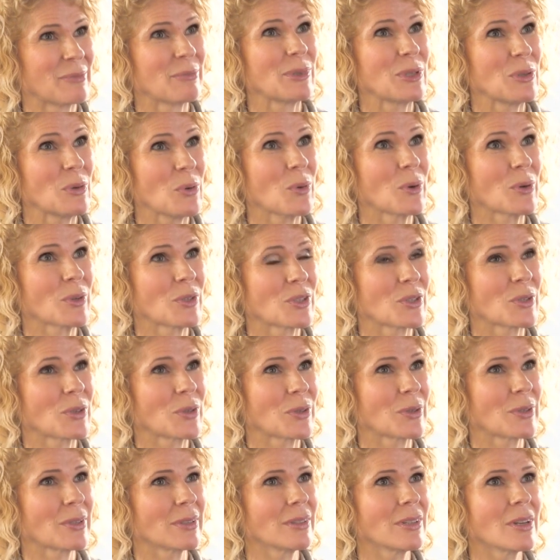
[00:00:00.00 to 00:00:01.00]
Blue
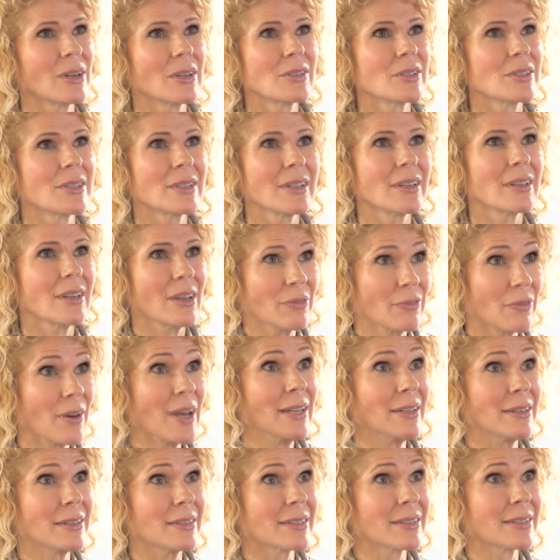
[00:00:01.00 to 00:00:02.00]
Orchard launched a, a
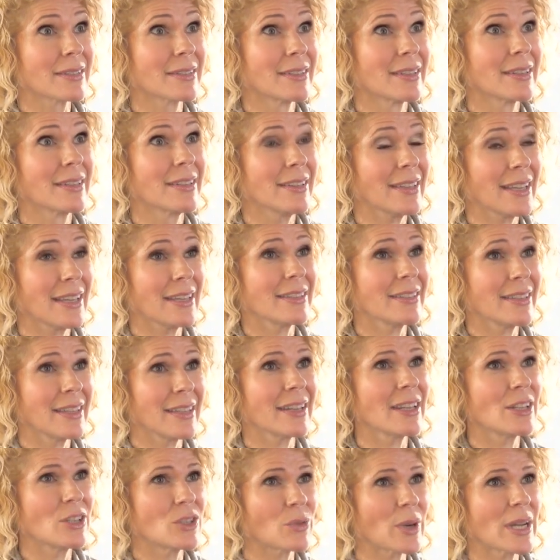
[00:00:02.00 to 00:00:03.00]
fund that,
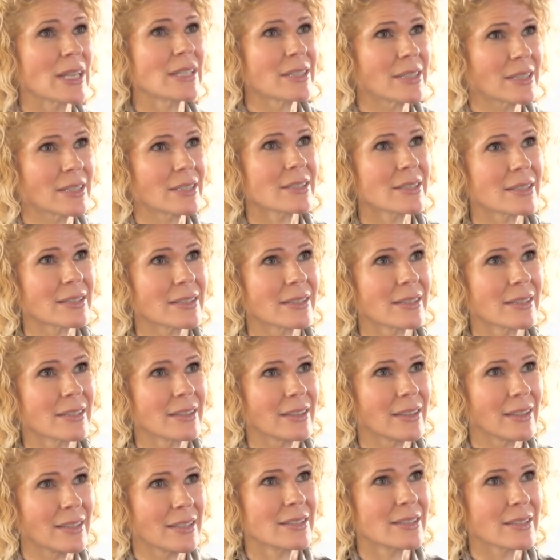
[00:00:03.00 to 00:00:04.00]
that addresses
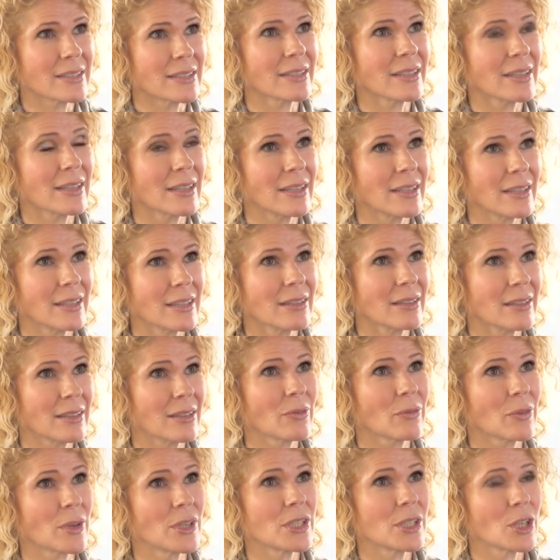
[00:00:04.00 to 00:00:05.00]
this, uh, the,
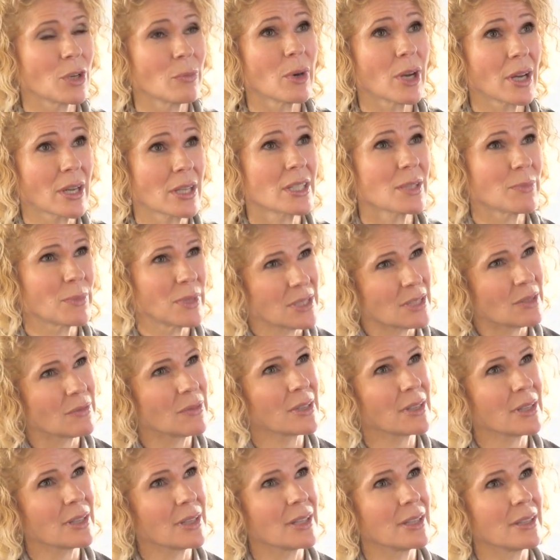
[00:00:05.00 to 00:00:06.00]
the, frontier market
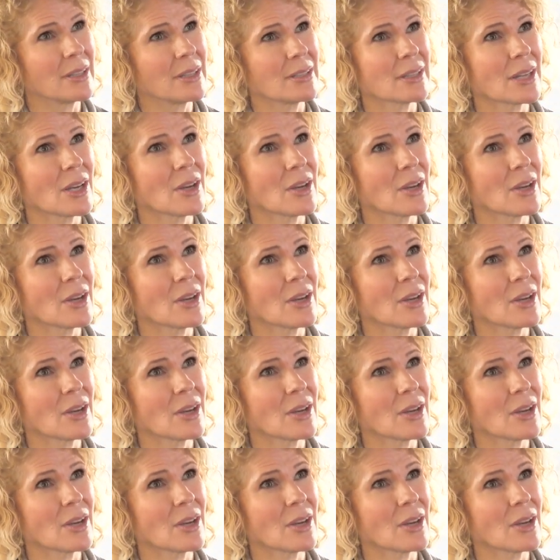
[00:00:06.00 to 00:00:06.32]
specifically in this